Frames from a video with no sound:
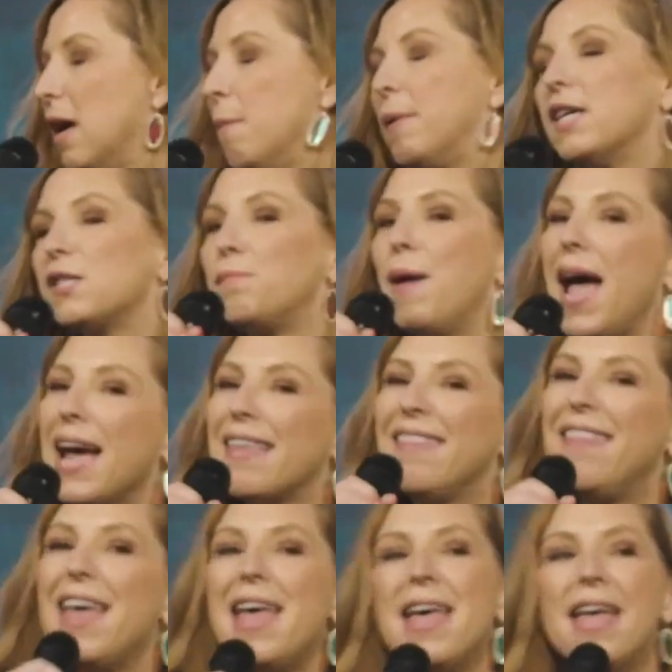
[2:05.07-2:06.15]
Because back
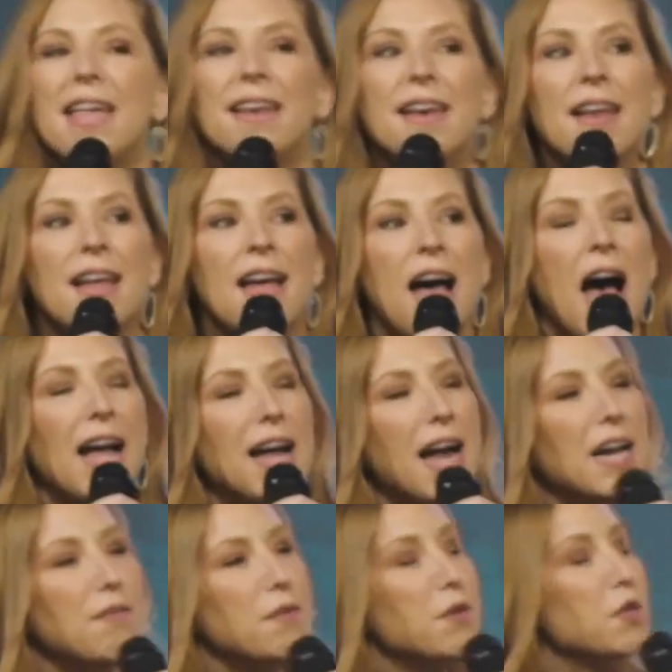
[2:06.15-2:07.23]
then, I
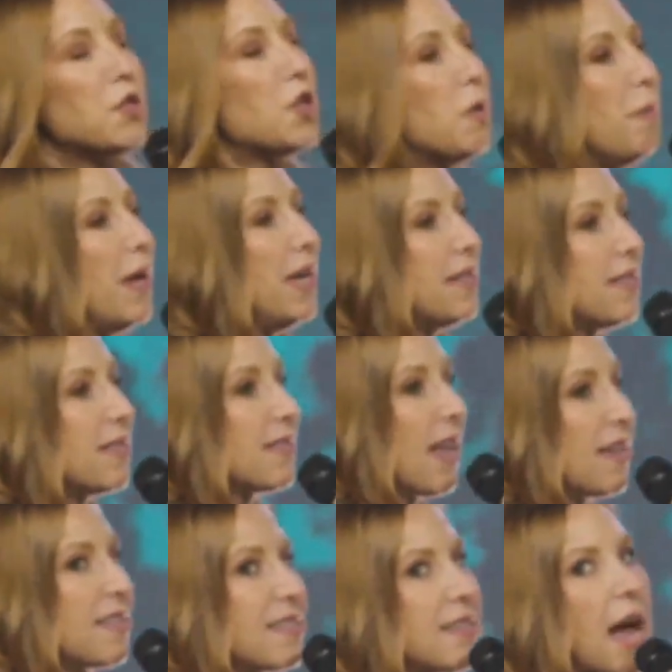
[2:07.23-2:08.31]
kind of understood peace as
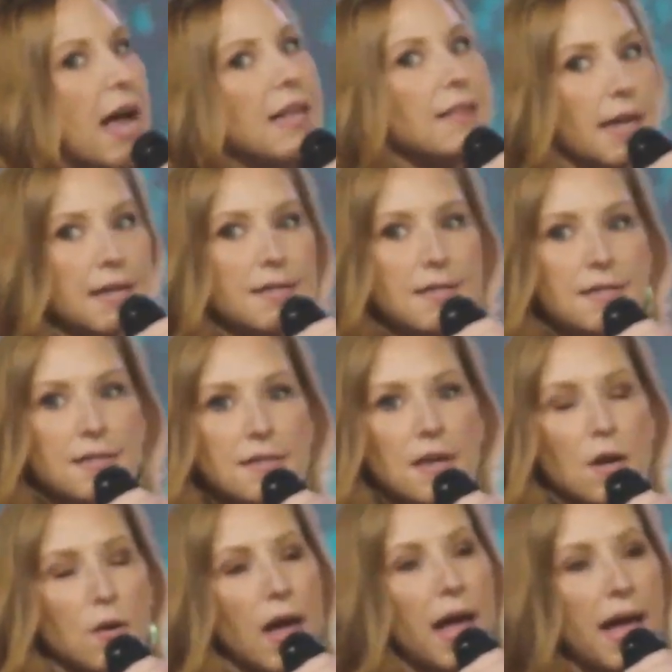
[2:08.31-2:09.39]
like silence,
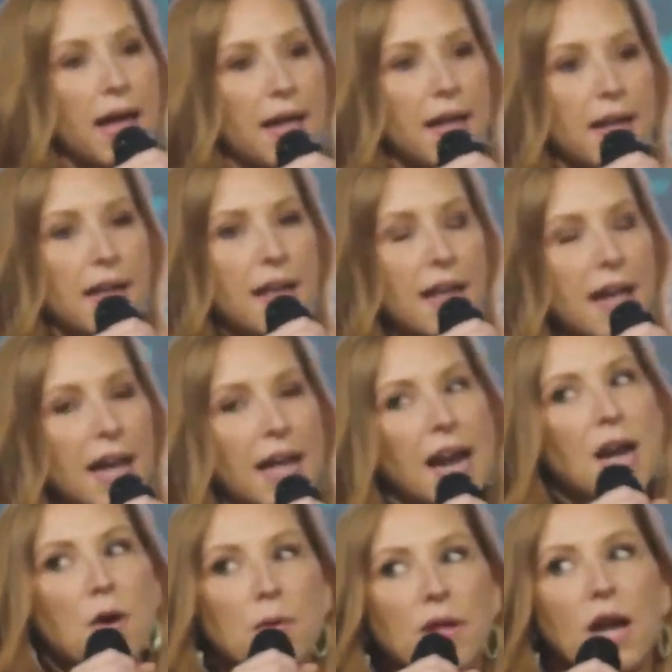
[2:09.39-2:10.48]
okay. And I
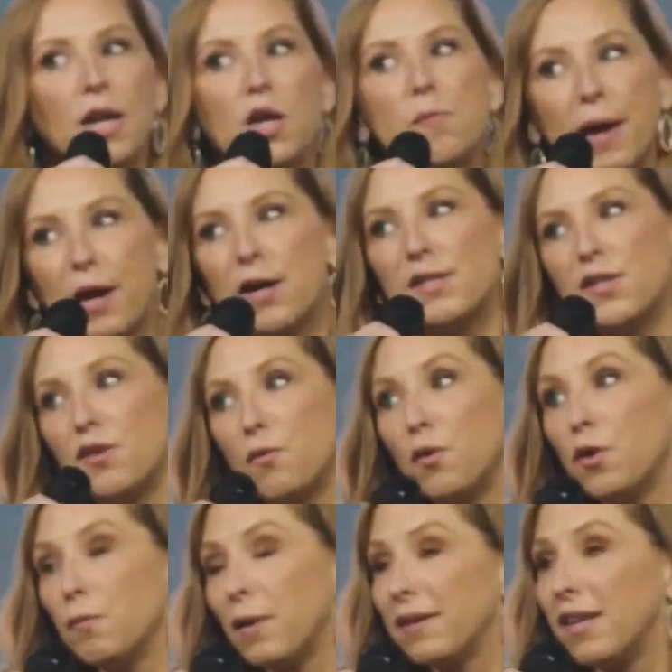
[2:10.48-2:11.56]
know a lot of you parents in the
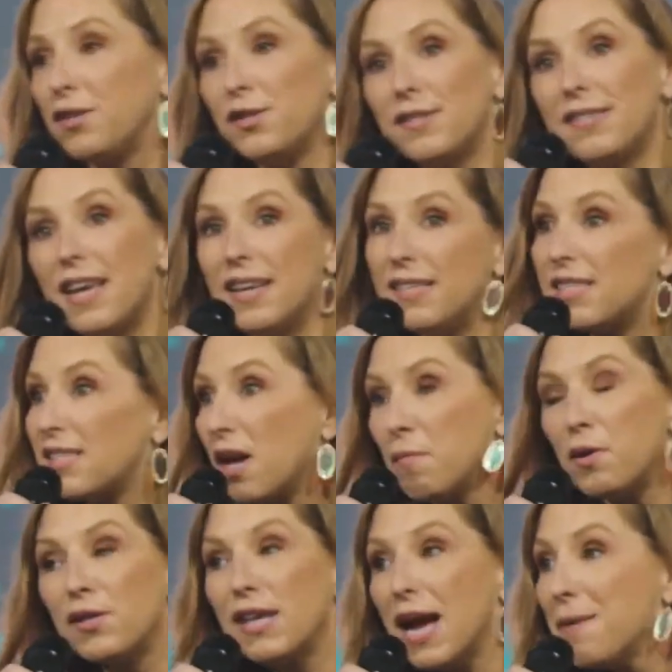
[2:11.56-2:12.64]
room, like they just said, it's
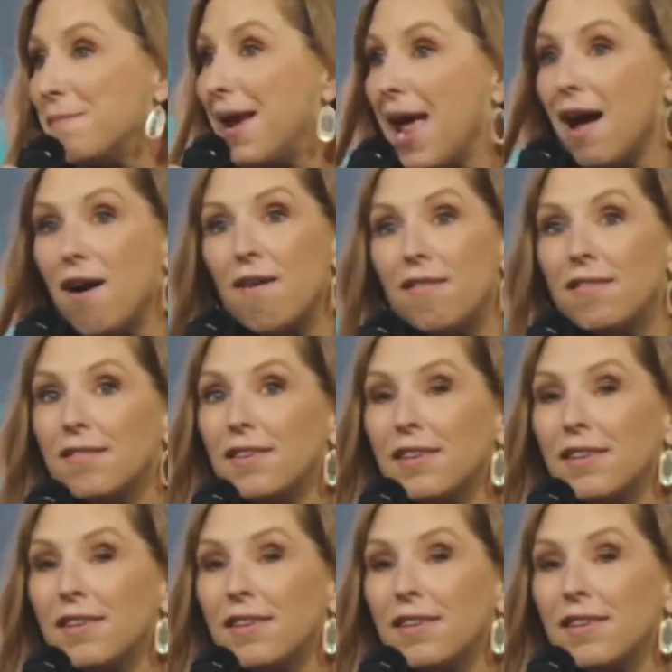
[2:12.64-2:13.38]
summertime now.